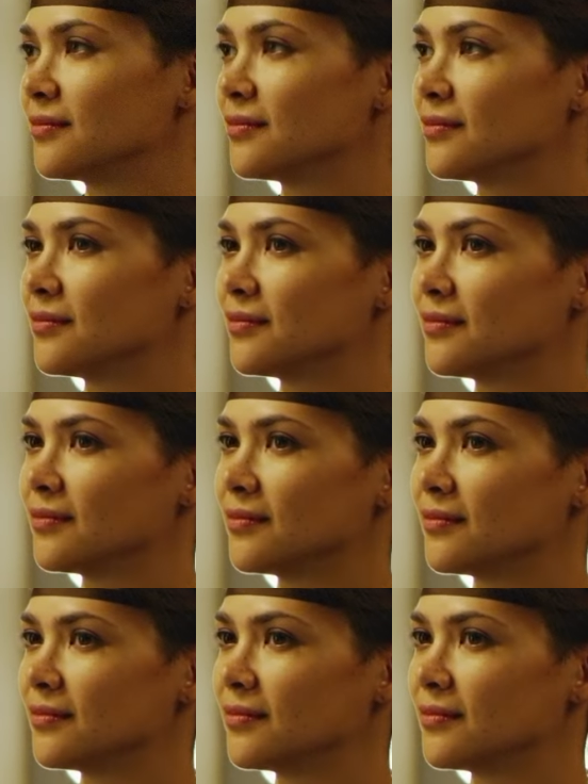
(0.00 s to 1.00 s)

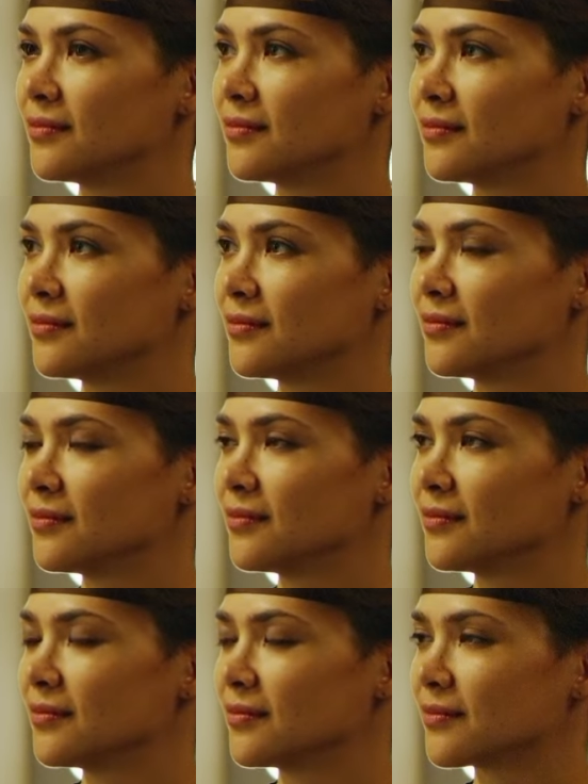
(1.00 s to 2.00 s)

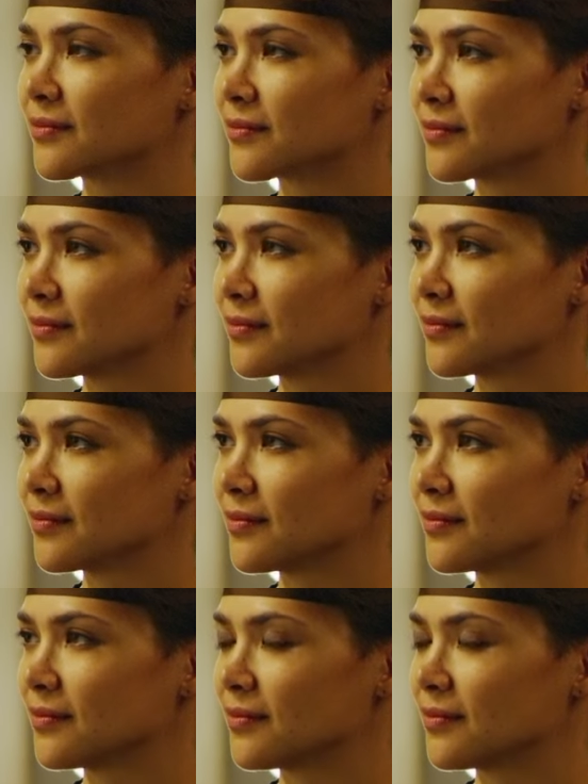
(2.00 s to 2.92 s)
The person shown says nothing.